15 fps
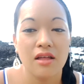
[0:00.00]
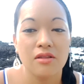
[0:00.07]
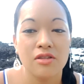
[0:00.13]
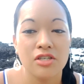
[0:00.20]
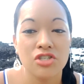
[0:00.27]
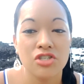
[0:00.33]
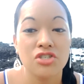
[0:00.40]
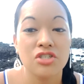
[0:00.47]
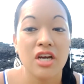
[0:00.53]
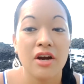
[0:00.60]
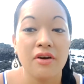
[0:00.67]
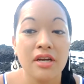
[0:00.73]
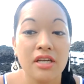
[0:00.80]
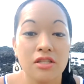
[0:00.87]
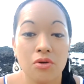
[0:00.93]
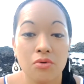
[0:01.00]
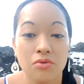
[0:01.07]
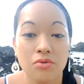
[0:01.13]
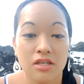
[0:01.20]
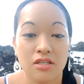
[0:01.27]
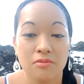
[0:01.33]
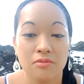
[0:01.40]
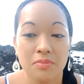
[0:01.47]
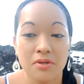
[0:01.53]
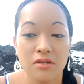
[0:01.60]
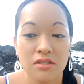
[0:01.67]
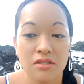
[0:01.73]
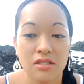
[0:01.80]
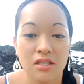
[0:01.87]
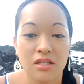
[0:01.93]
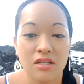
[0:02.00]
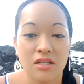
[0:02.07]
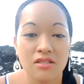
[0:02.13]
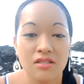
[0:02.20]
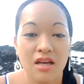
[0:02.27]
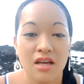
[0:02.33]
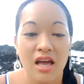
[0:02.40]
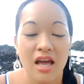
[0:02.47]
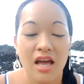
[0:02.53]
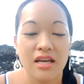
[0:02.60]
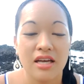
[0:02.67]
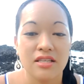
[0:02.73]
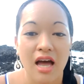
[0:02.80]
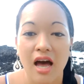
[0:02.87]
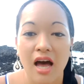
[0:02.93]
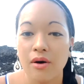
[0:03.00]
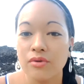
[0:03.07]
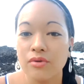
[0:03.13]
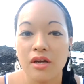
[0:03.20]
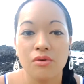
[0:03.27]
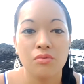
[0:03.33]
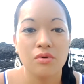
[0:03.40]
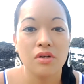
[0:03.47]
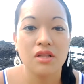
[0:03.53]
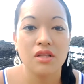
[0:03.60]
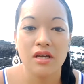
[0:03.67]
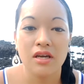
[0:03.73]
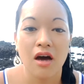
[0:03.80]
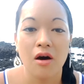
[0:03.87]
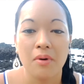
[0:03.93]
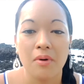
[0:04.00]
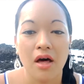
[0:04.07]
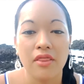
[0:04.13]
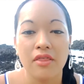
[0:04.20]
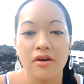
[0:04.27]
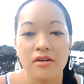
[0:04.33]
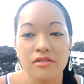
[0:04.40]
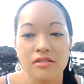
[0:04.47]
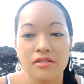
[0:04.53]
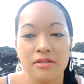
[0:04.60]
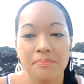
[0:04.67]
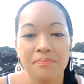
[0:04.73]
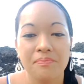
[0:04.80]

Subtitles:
just sharing those experiences is how they really help others.